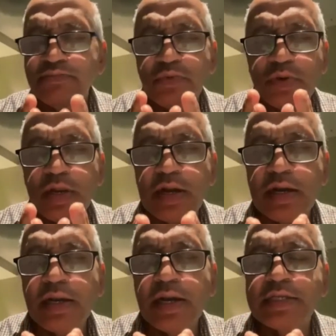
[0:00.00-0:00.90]
If total
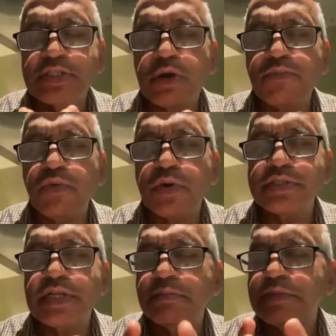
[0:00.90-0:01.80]
content is not
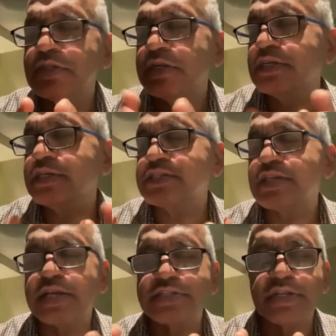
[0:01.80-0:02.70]
focused, that means there is a distraction.